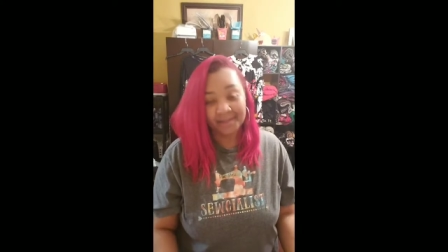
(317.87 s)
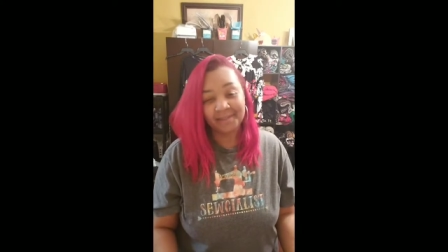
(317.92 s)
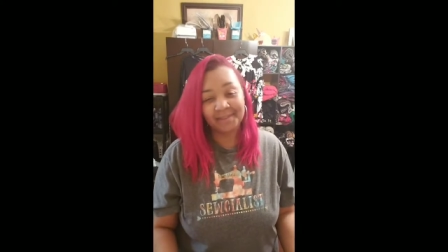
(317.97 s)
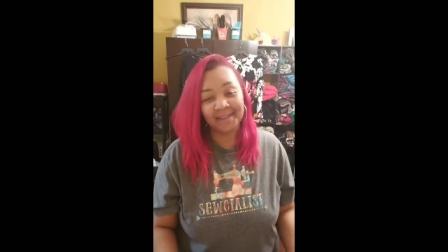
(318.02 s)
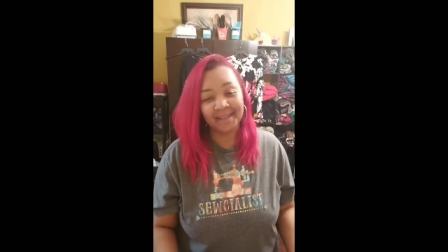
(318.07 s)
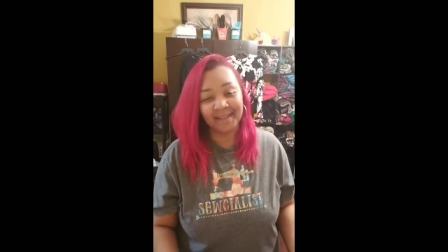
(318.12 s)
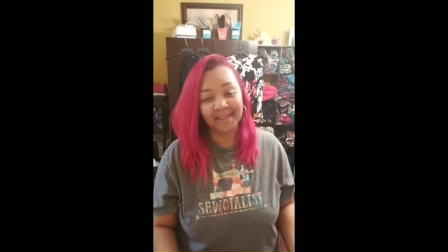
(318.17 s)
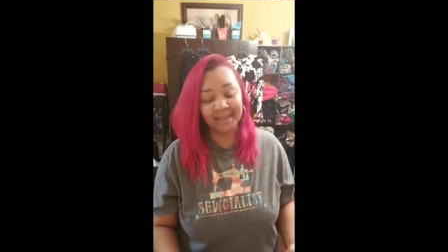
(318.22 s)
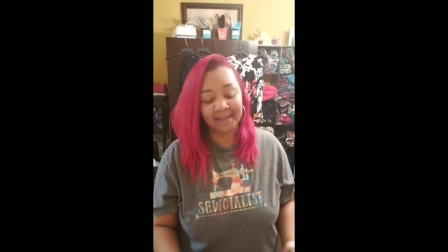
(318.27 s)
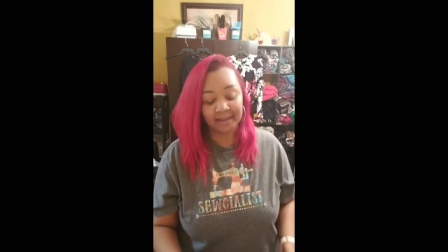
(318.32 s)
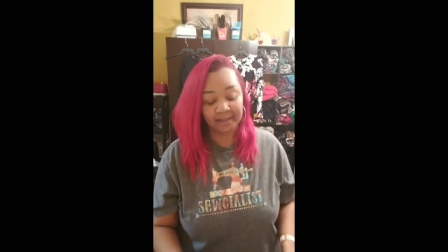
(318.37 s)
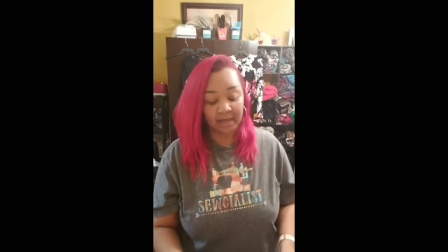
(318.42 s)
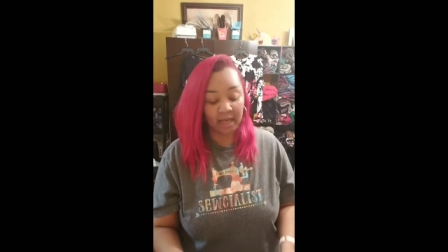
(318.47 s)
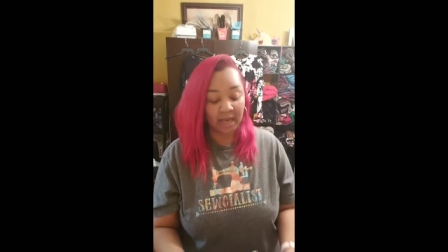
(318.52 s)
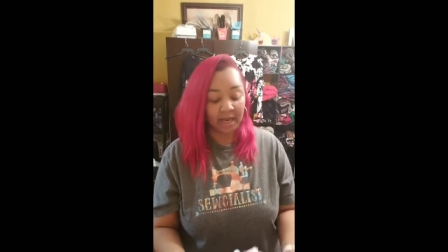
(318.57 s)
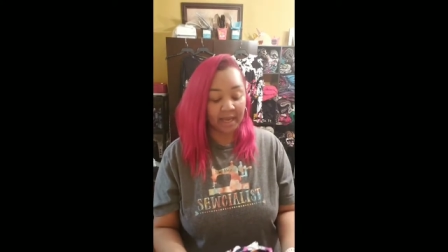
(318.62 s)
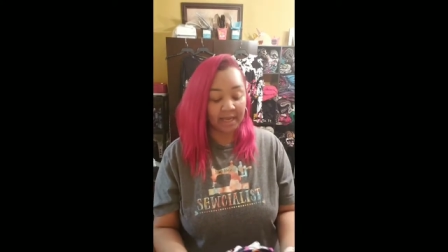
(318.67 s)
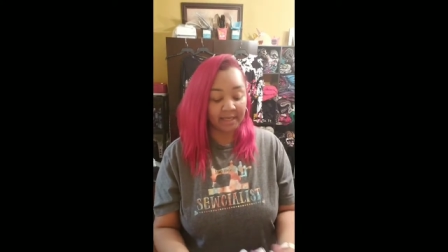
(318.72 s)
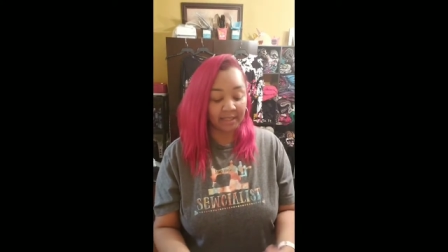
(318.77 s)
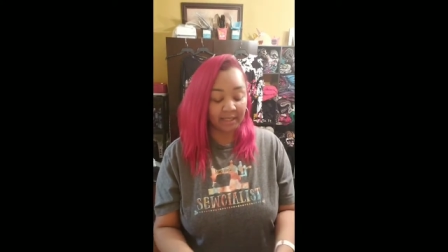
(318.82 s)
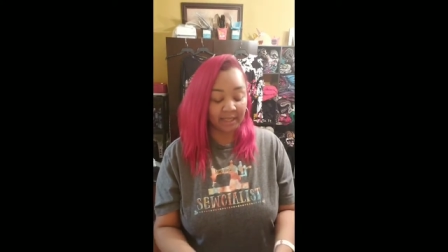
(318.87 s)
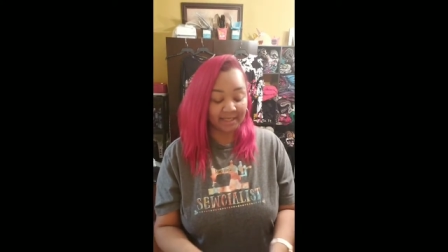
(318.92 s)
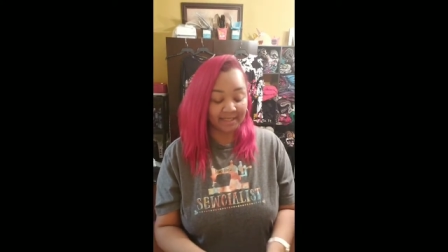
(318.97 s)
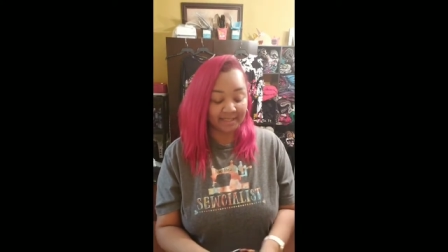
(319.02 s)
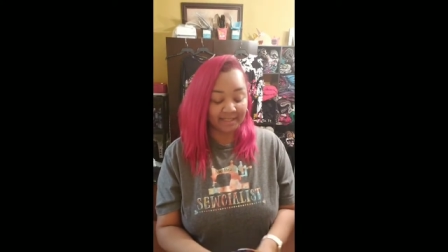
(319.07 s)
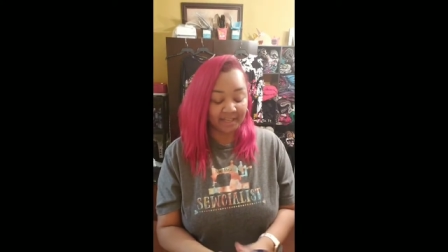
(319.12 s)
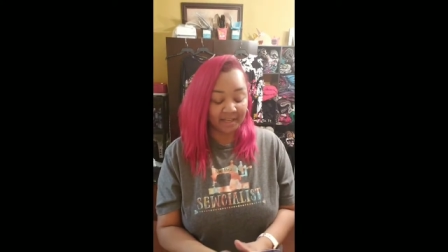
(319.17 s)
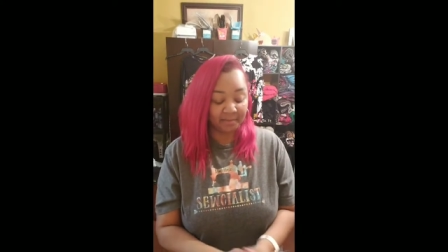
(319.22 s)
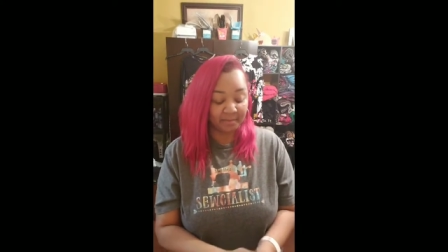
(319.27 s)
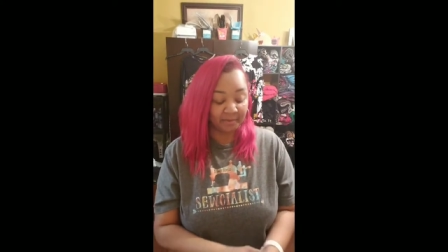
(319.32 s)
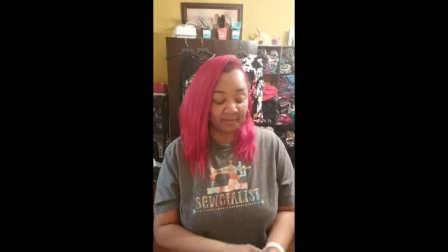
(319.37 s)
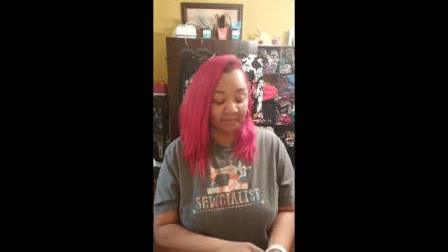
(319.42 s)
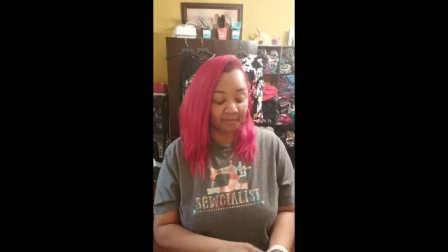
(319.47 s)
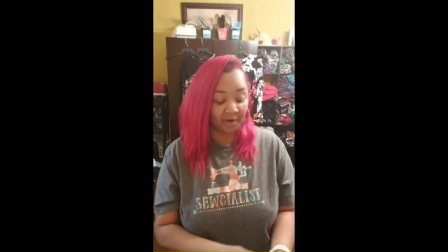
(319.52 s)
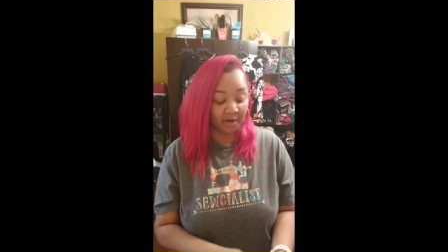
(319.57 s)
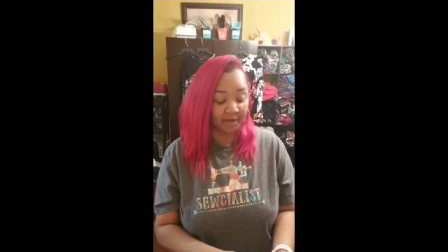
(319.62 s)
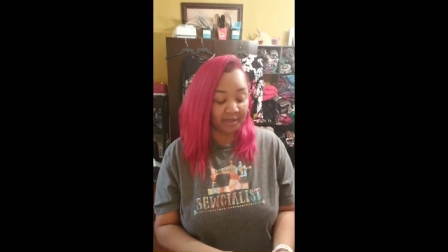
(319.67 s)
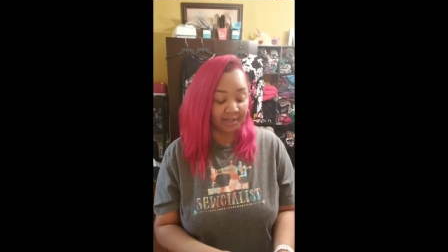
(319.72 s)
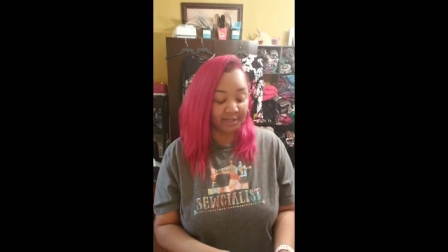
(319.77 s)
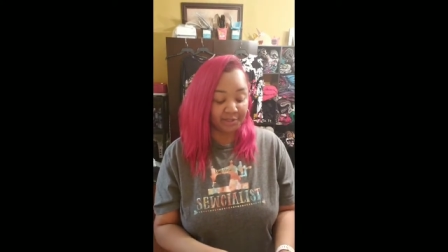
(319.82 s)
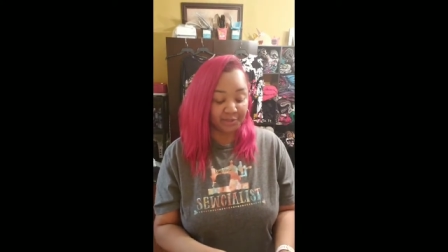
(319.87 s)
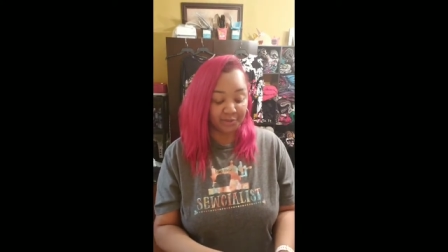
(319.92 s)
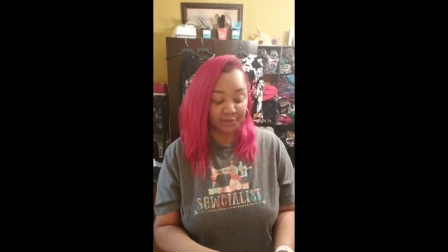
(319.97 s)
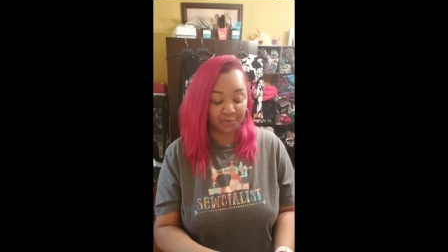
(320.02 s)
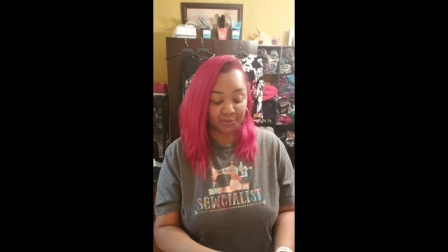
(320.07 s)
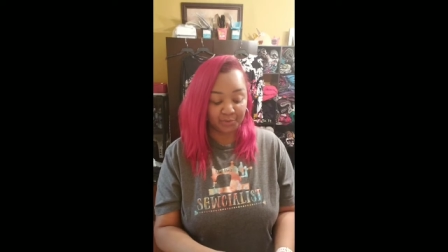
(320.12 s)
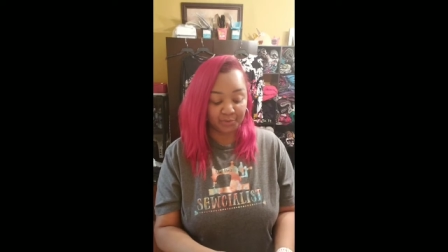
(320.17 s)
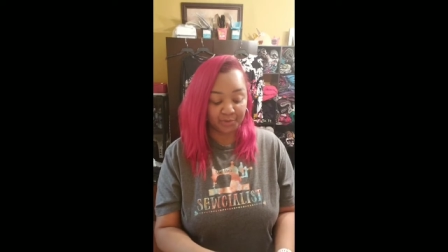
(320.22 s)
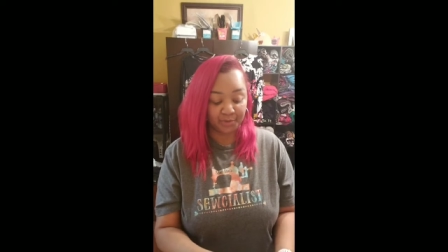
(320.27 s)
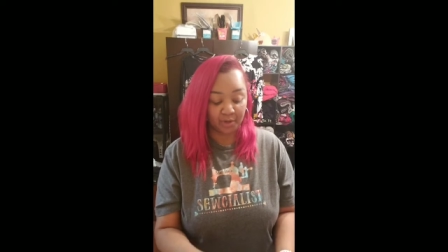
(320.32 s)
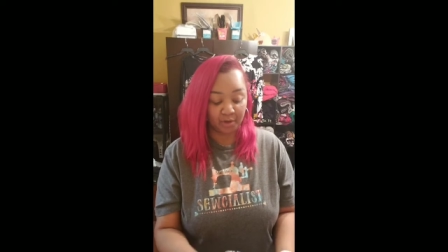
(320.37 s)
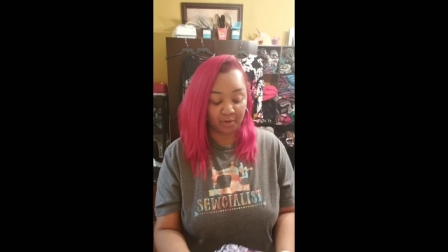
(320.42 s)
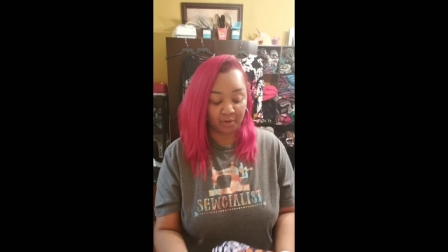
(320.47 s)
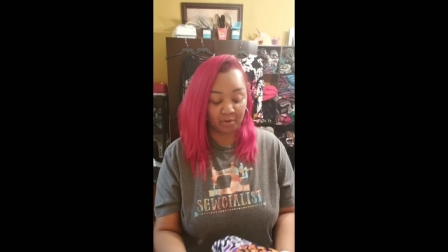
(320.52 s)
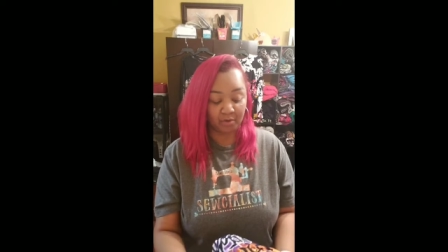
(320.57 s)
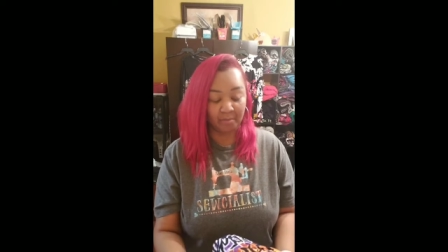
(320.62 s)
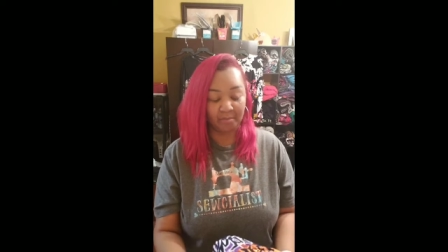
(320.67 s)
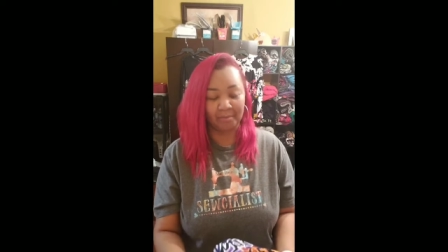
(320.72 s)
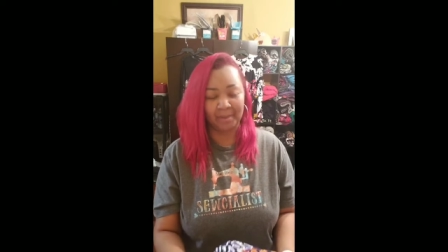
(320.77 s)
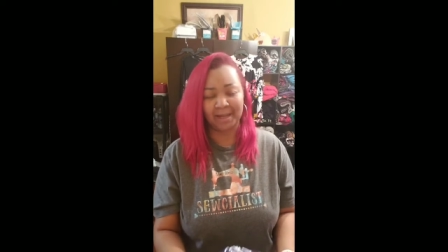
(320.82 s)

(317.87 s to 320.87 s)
Then I kind of like to keep it funky too, so